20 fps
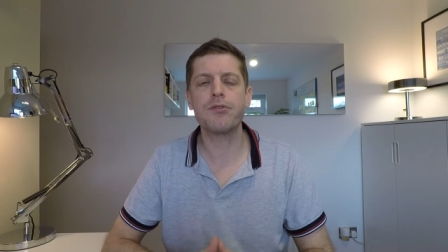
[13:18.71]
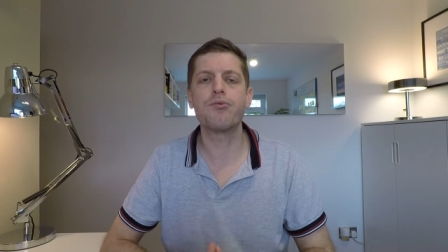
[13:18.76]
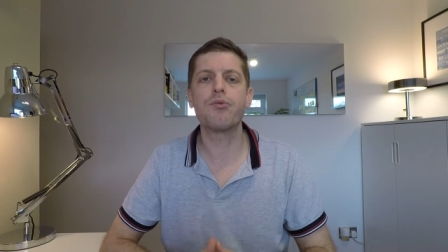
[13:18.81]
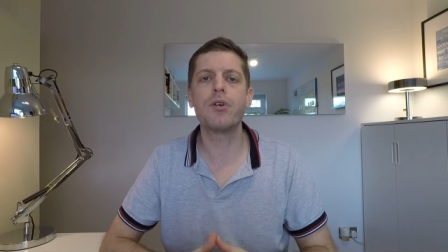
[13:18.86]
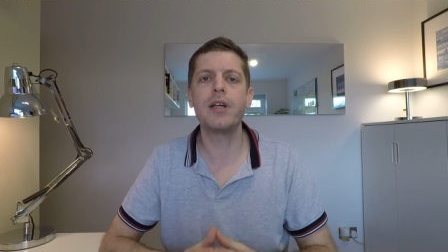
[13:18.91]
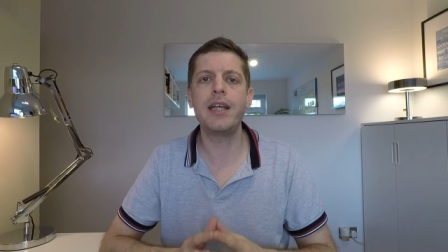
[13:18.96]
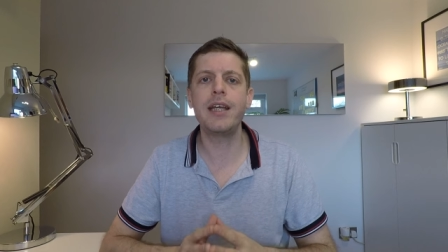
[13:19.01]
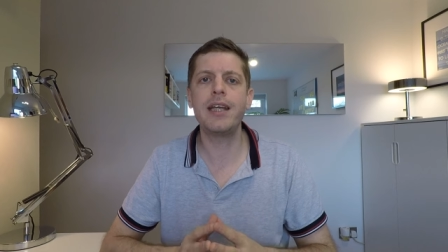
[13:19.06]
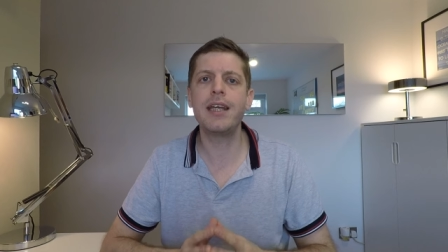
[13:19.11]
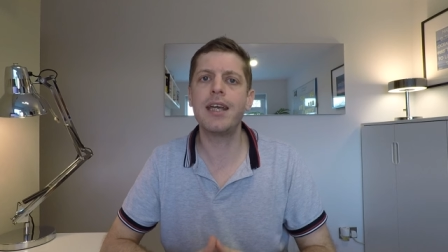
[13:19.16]

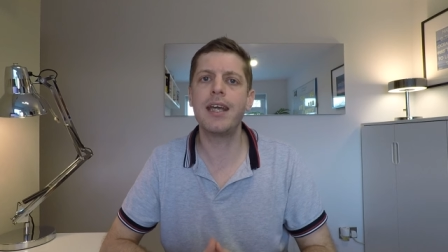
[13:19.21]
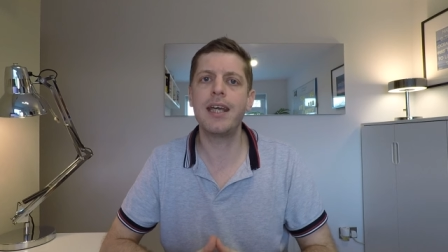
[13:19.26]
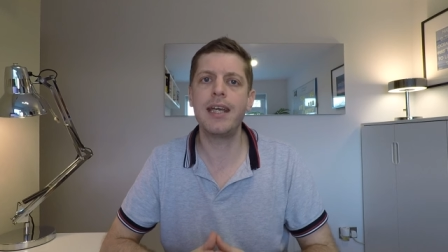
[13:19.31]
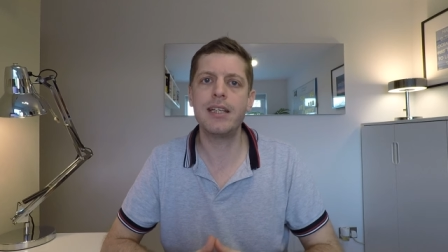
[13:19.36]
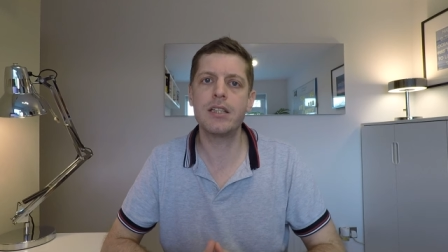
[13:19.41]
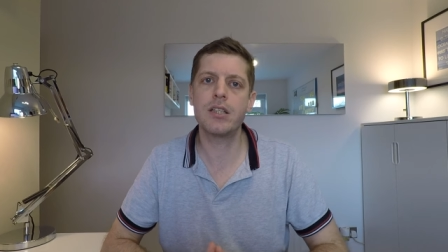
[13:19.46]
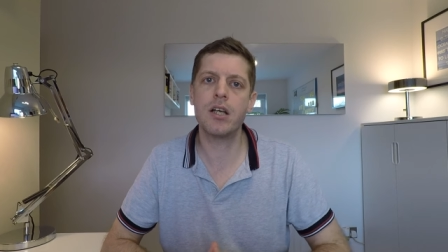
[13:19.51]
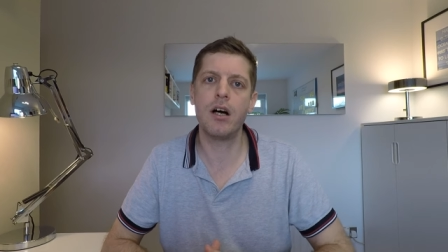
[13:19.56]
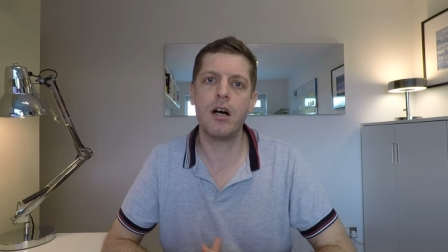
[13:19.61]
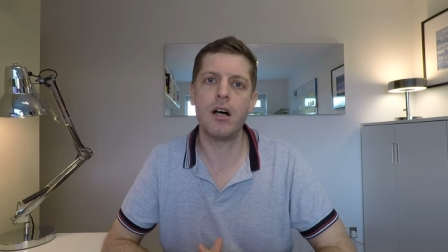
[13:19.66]
three key
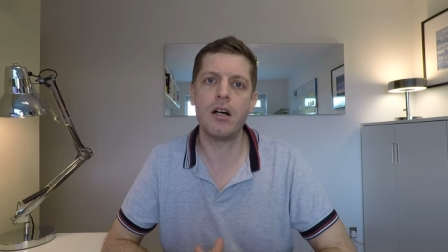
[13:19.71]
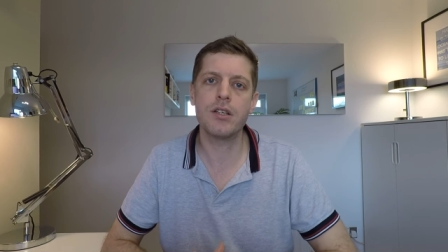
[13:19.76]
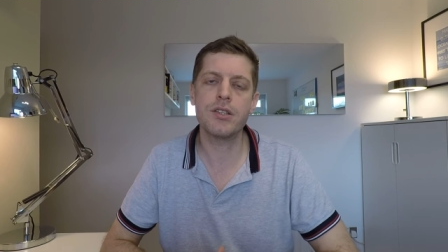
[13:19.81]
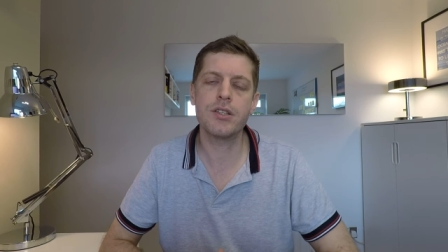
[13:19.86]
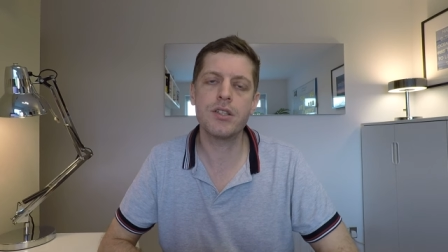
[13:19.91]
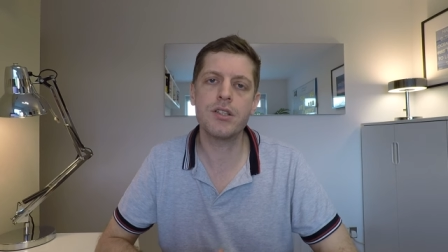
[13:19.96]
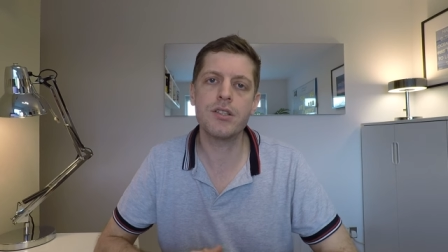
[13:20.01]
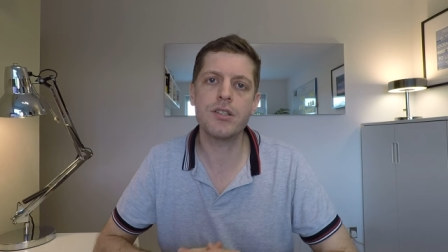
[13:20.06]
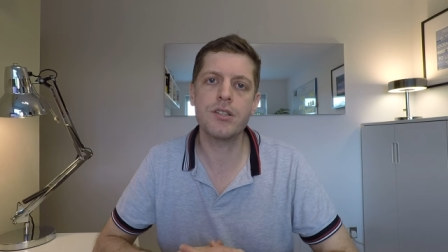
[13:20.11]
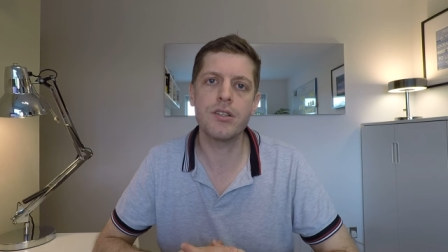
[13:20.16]

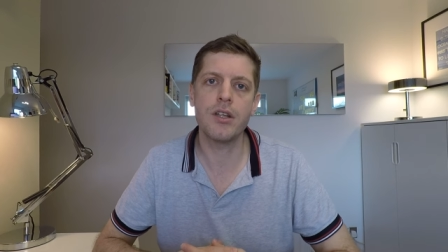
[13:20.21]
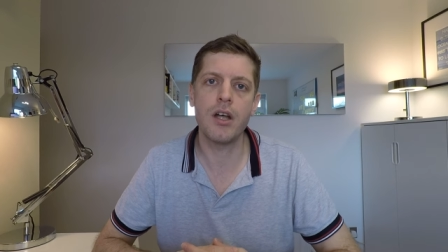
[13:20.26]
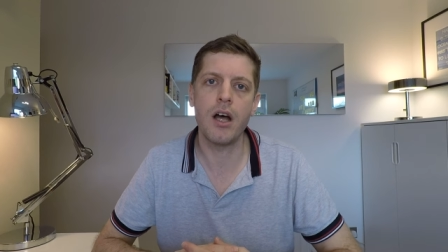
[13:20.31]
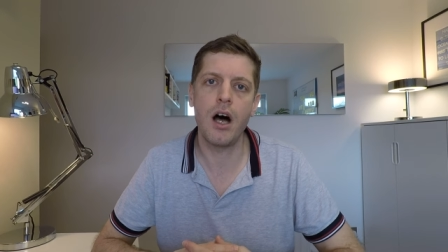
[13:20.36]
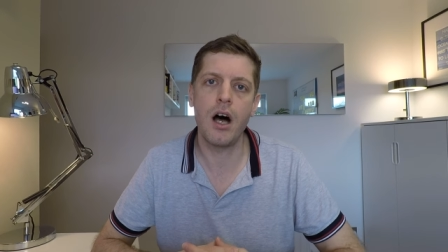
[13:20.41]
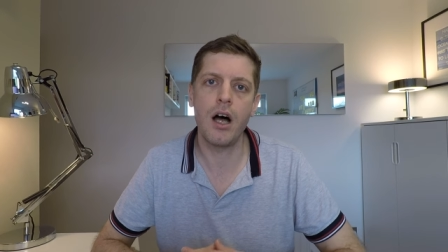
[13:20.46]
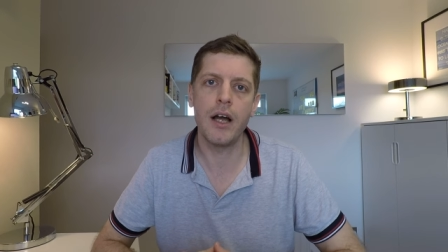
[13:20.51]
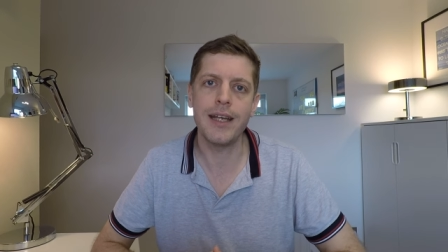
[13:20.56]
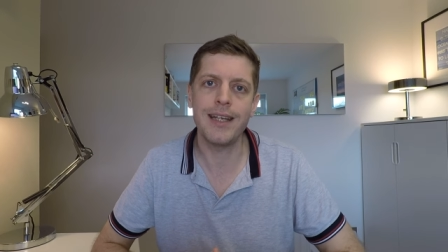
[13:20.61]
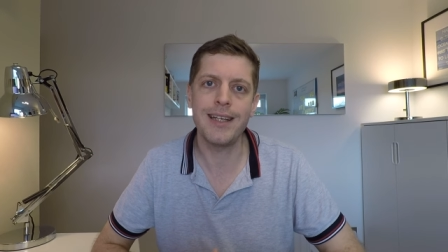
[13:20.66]
tasks that
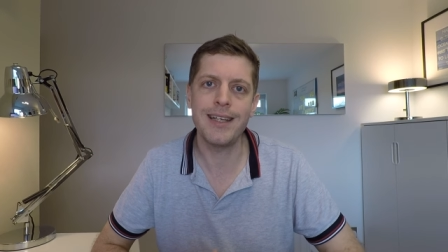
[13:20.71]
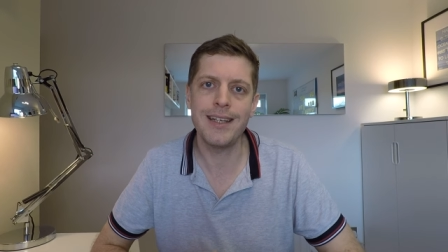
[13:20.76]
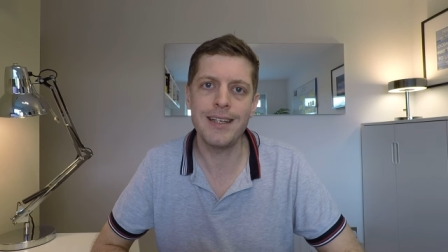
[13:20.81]
I